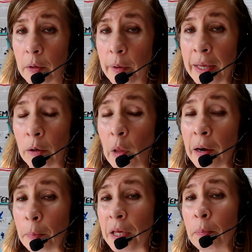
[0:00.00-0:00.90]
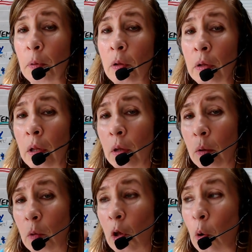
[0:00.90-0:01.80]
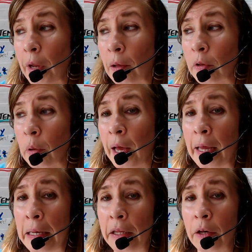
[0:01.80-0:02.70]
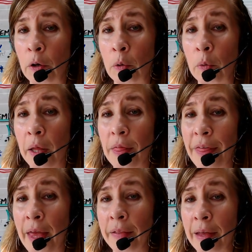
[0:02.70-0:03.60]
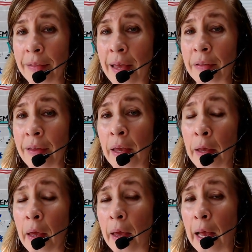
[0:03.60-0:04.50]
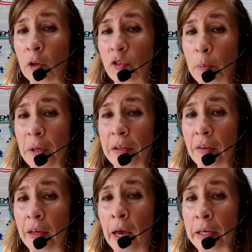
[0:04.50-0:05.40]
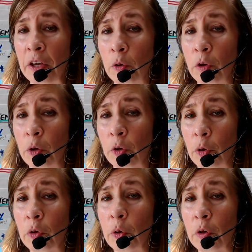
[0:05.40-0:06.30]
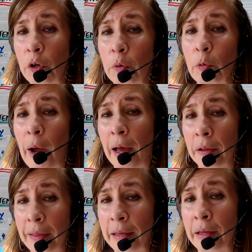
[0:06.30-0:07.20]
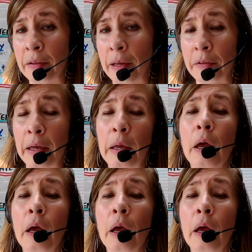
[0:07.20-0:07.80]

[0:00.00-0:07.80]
Okay, and a lot of people will go down the line, you know, they, they, they, they, LGBTIQ, Q, Q, Q, Q, they, they, they, they.